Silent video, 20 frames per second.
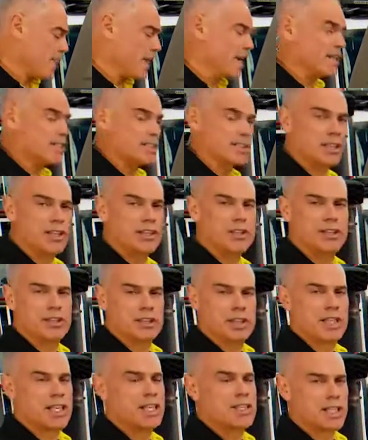so you
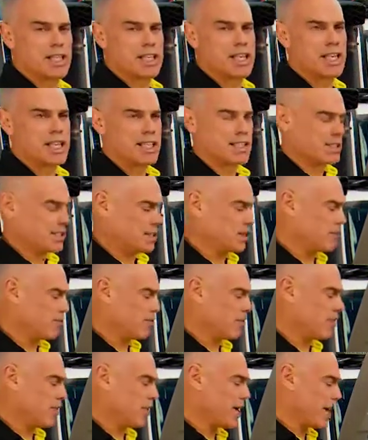can educate yourself
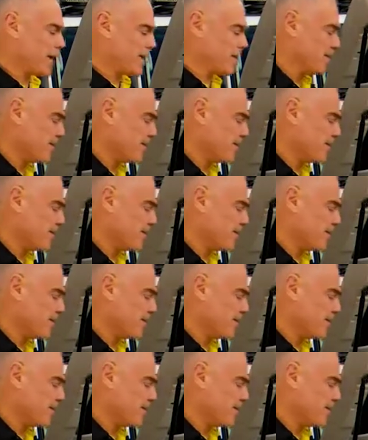on that.